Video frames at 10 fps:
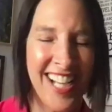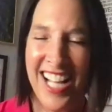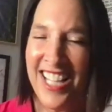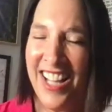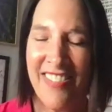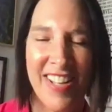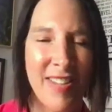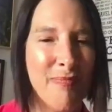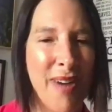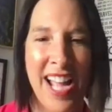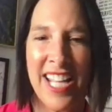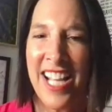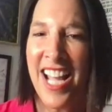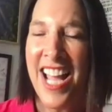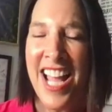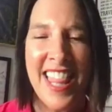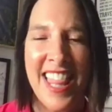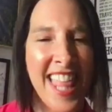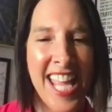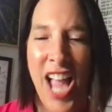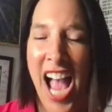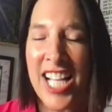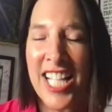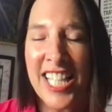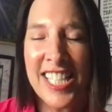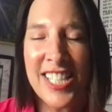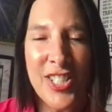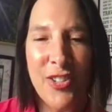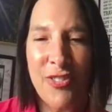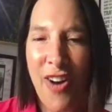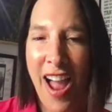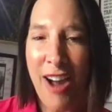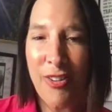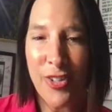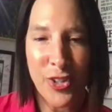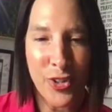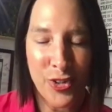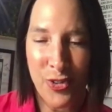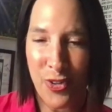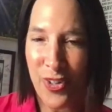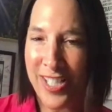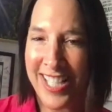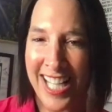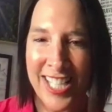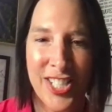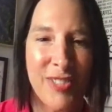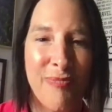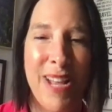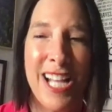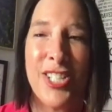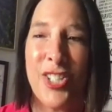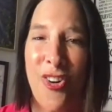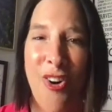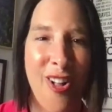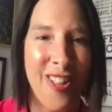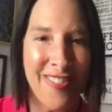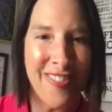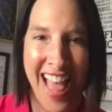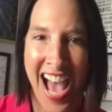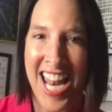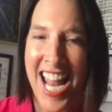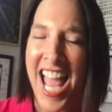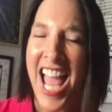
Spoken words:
I love it. Mike, I could listen to you for hours, your stories. I could just picture all of that.